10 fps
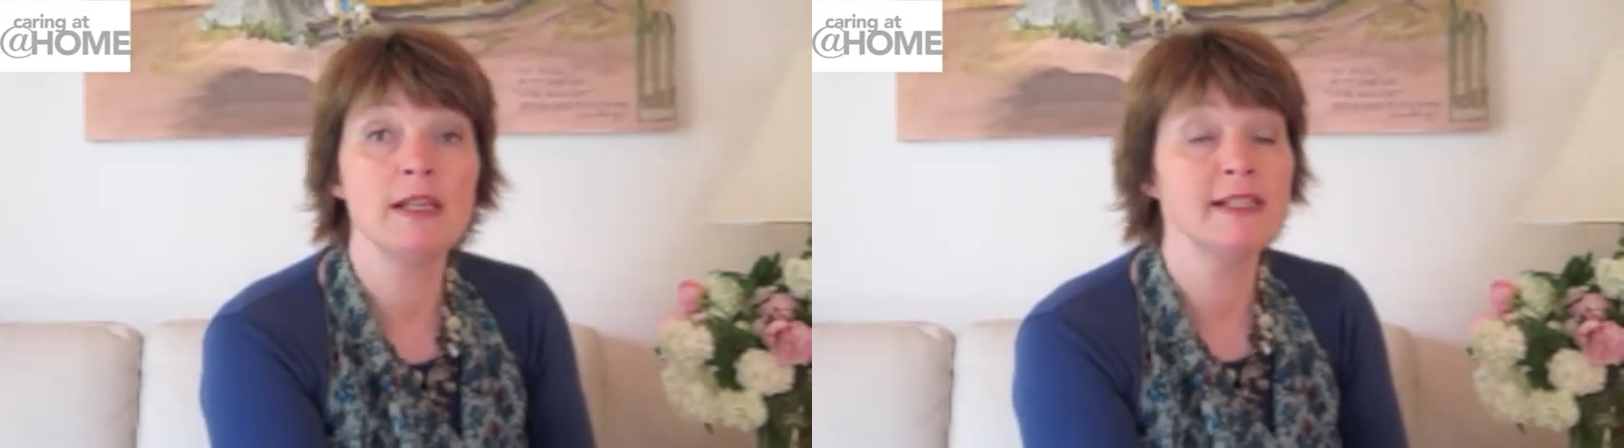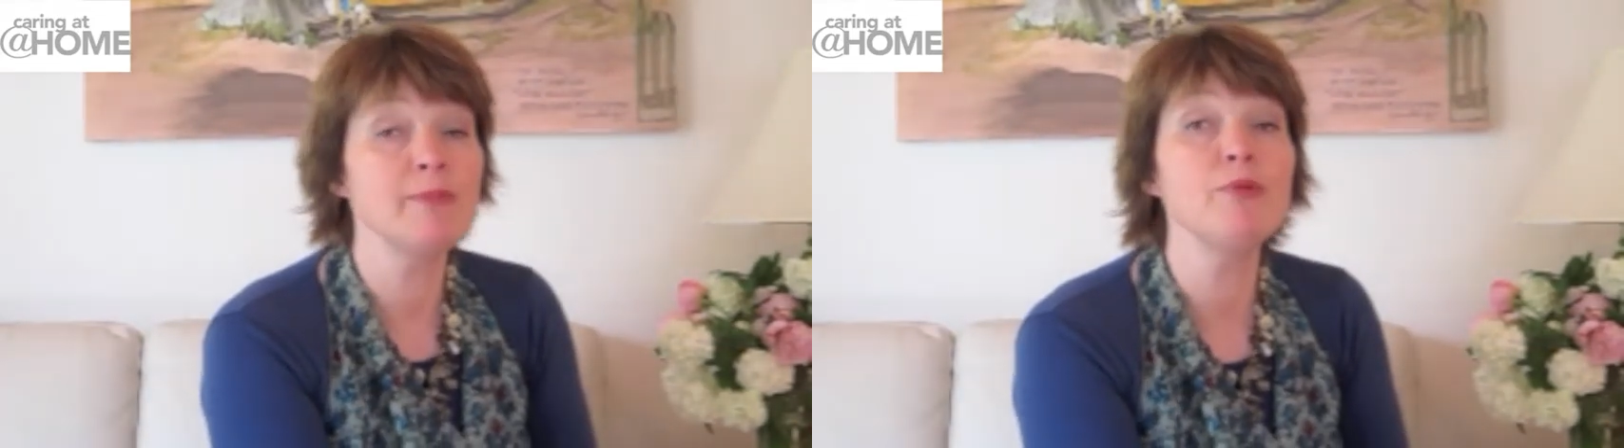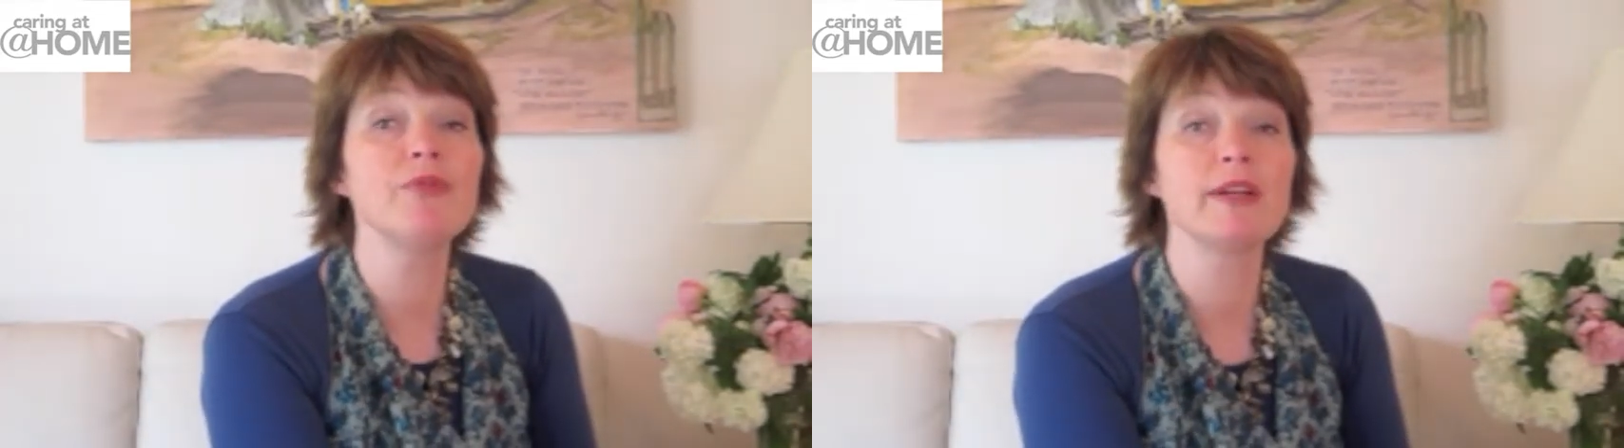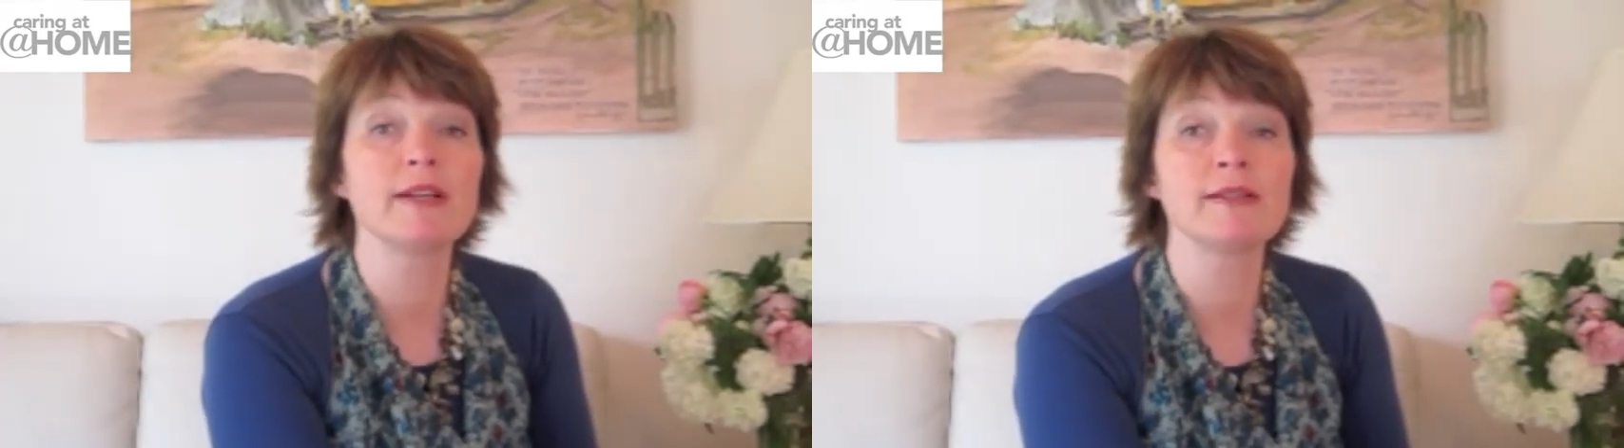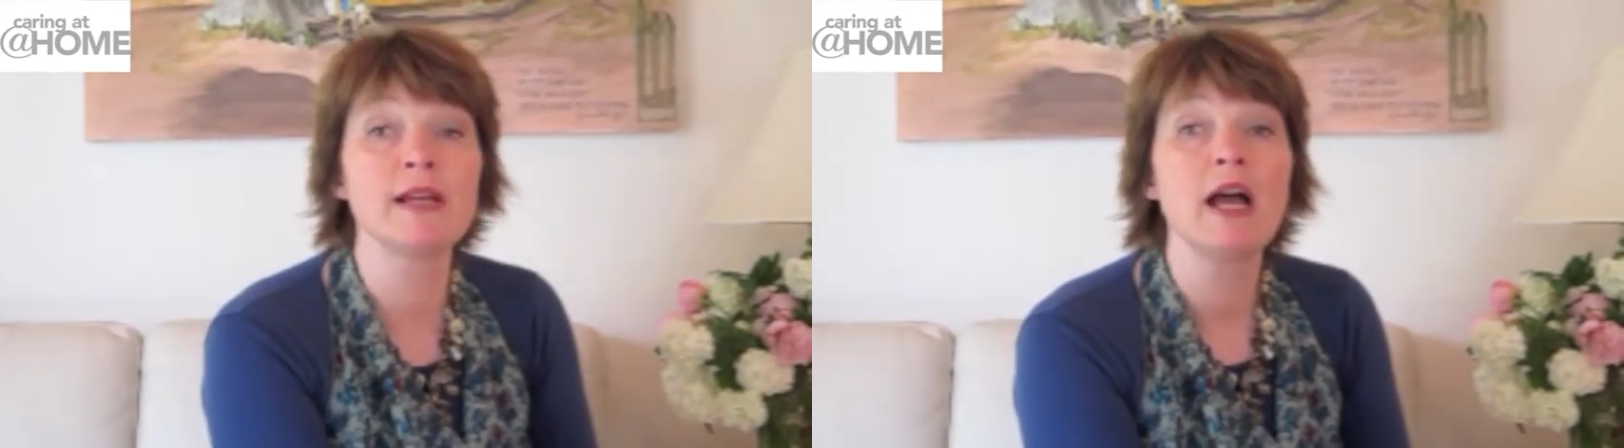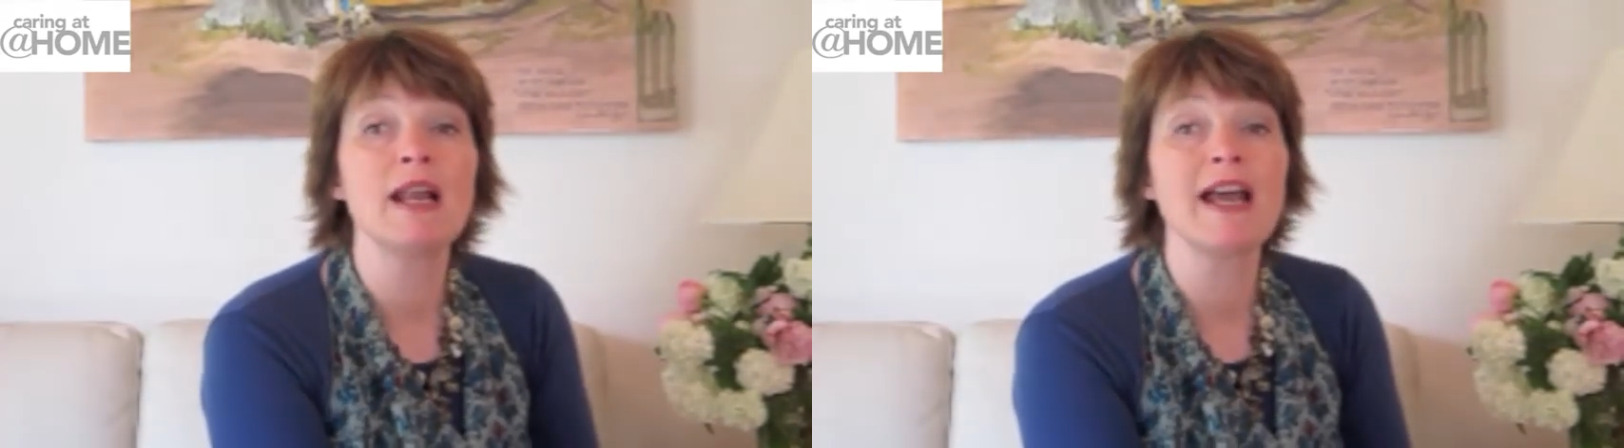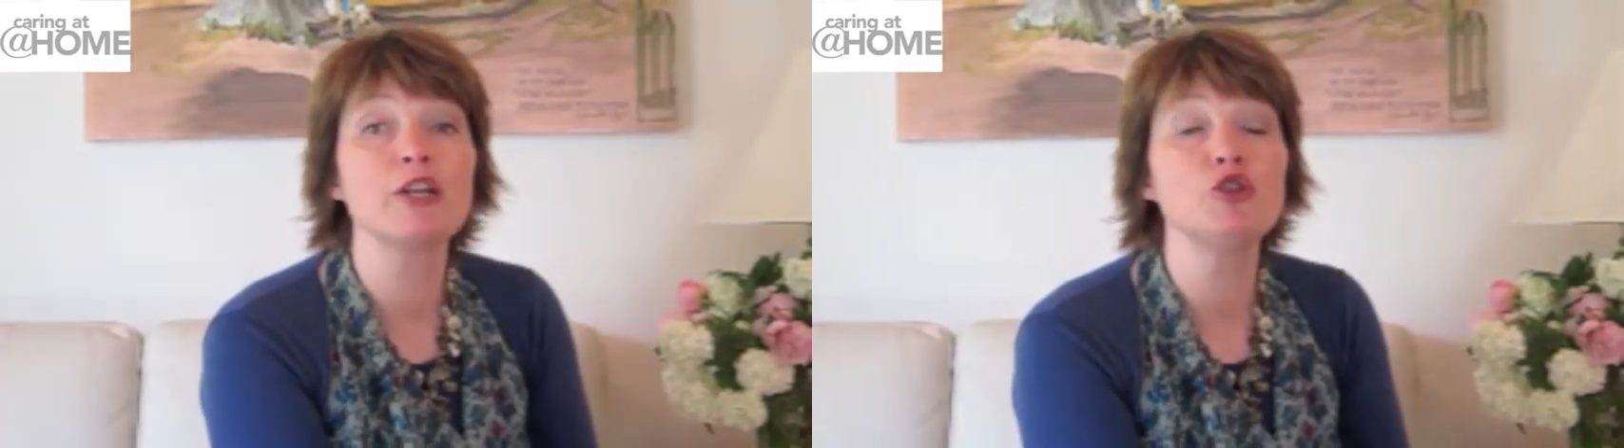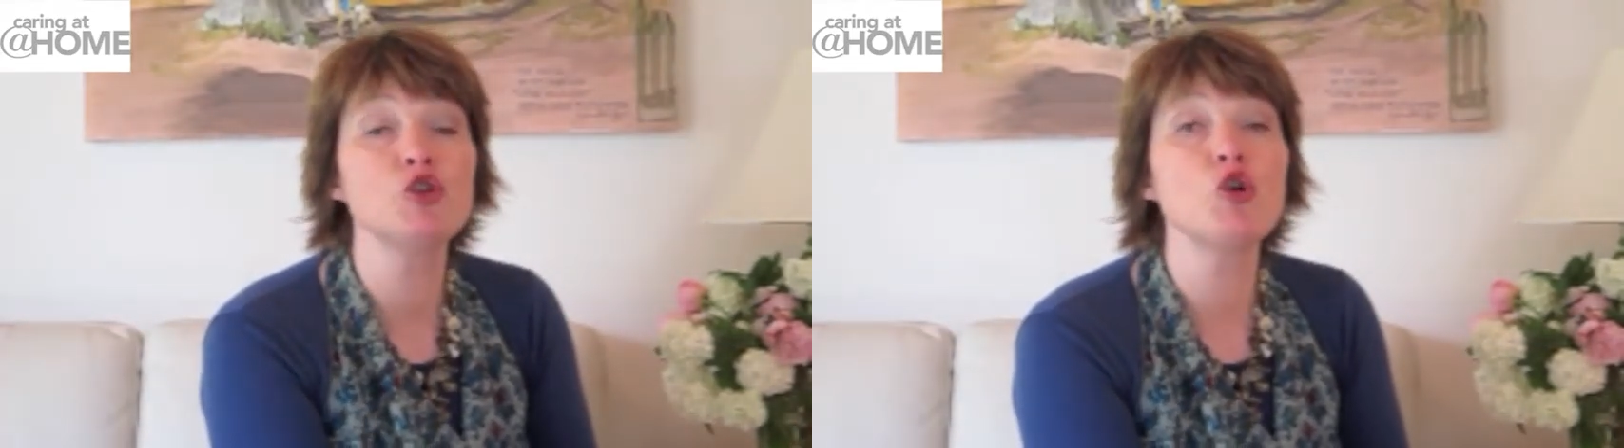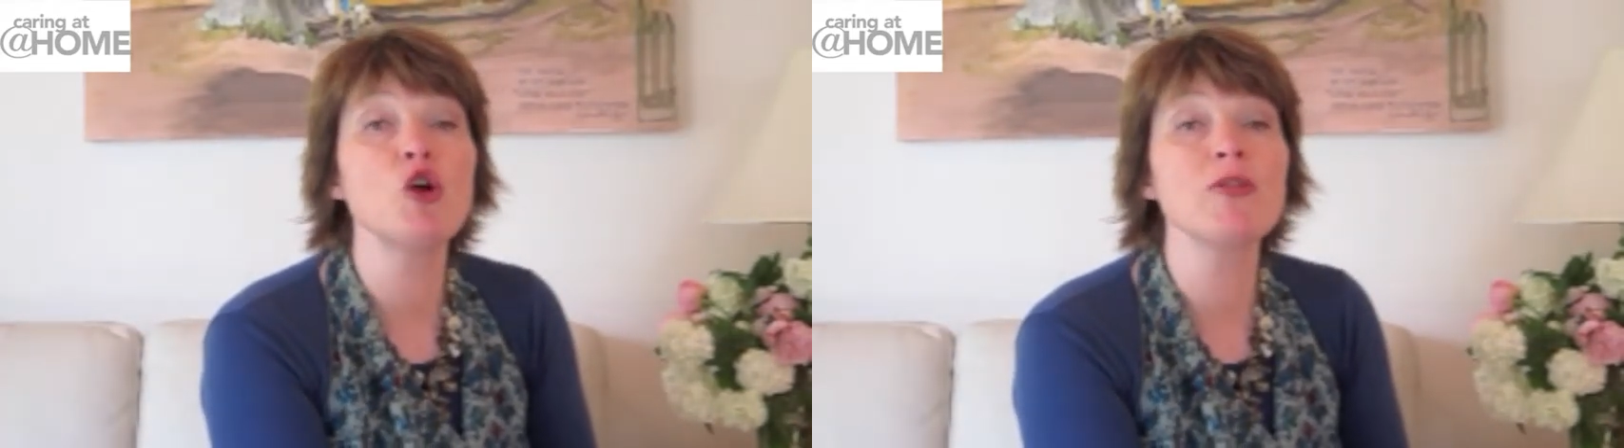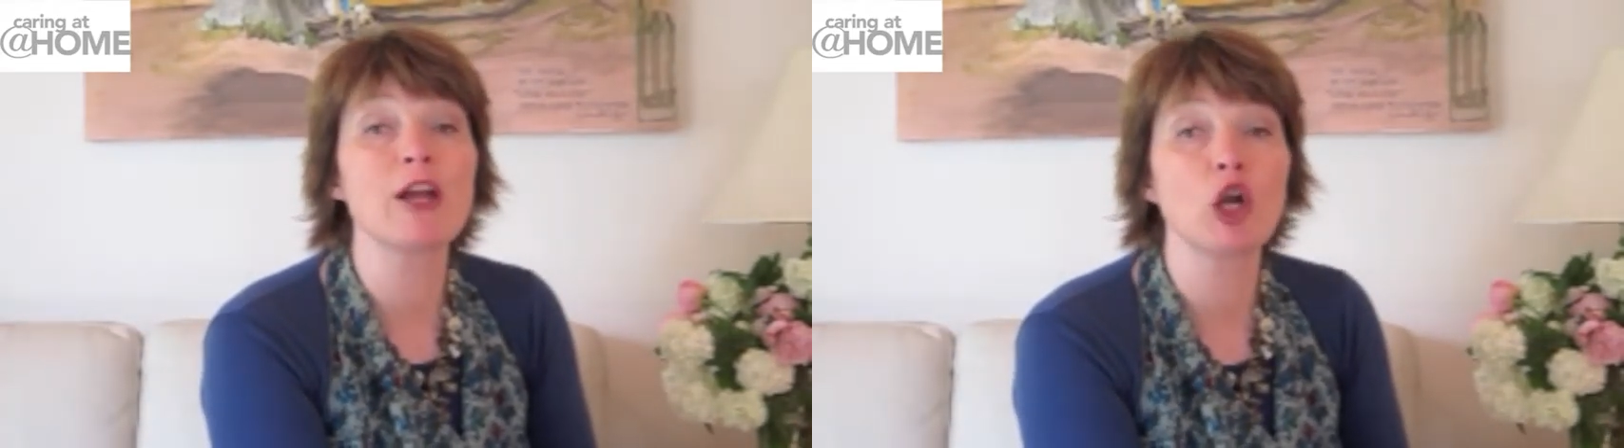Simple things like
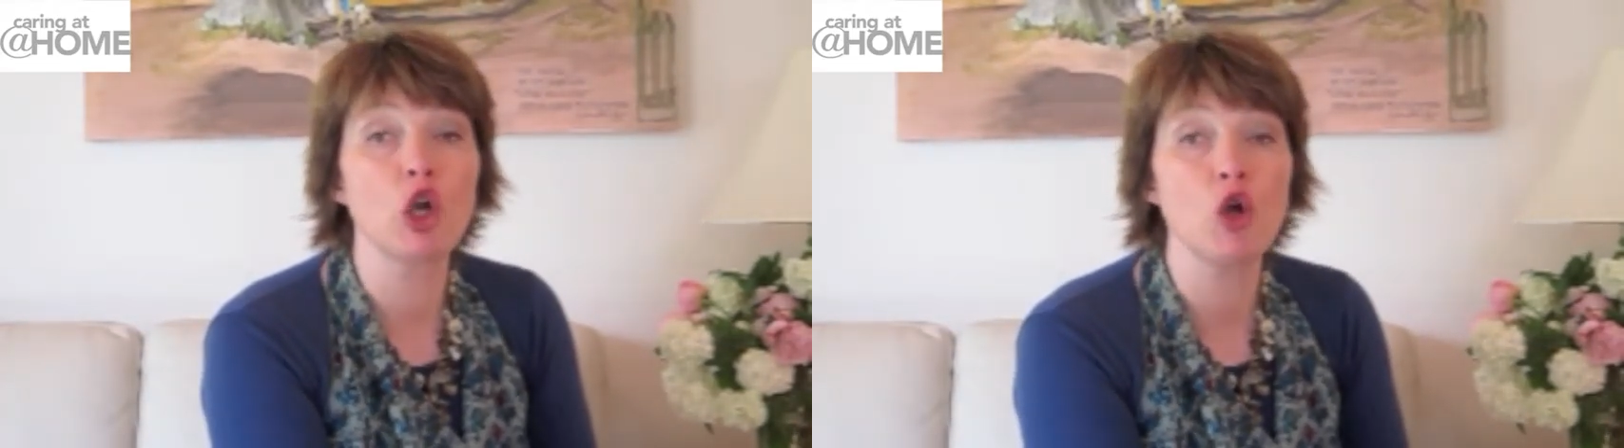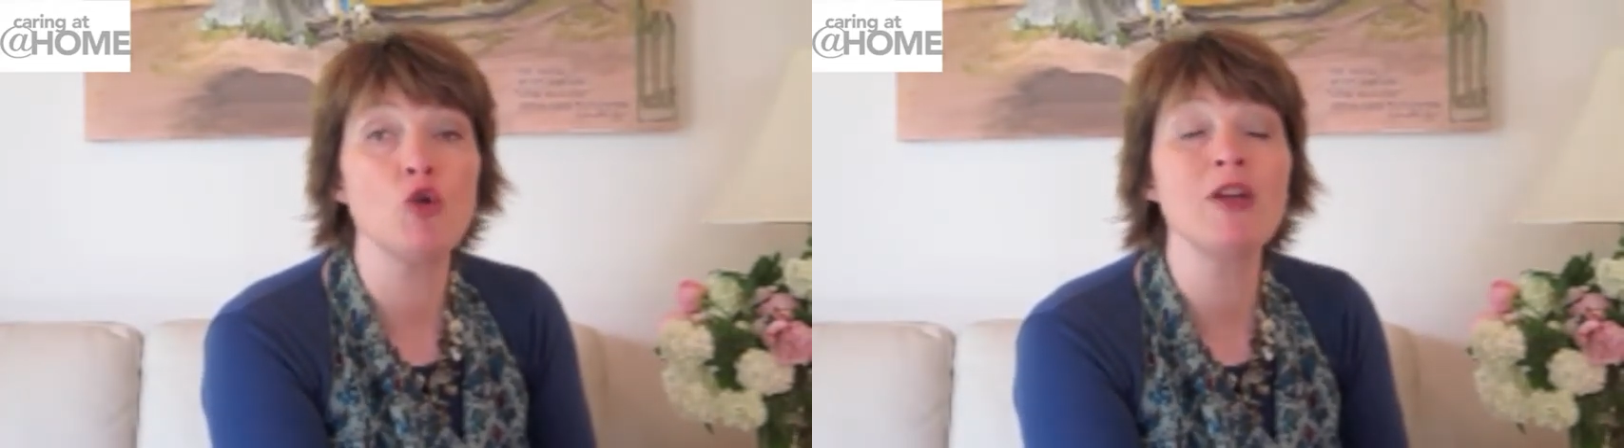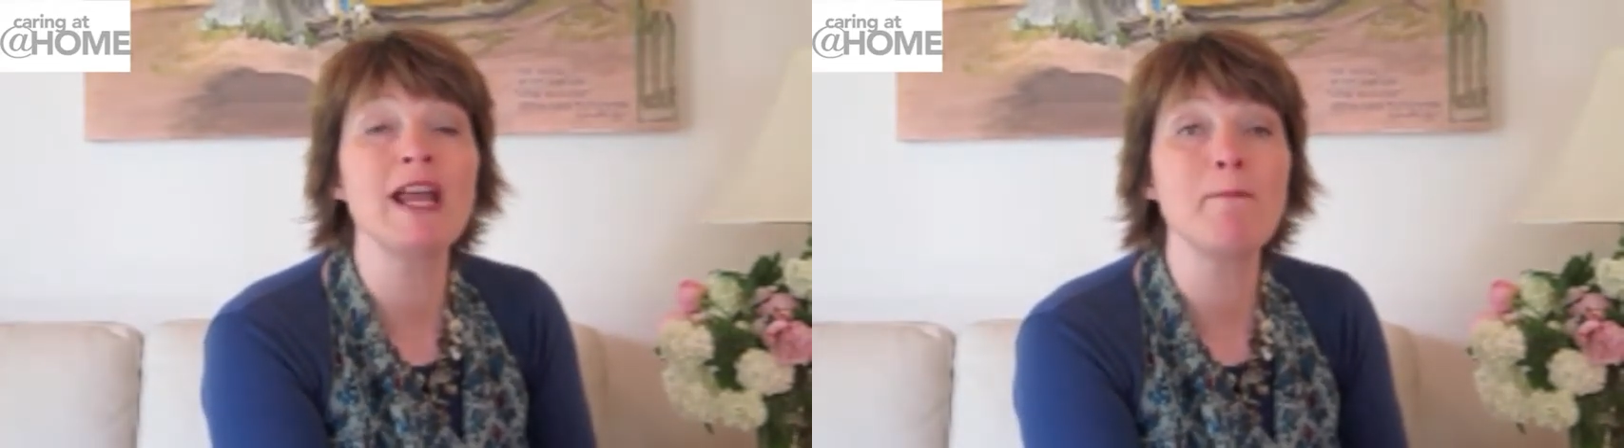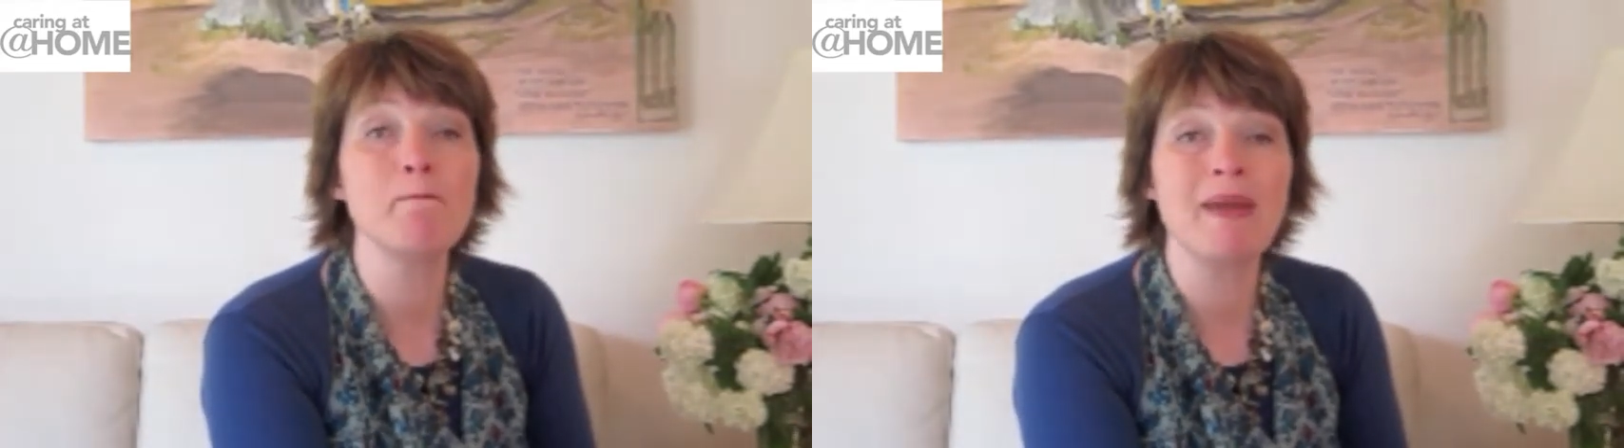ensuring that clothing and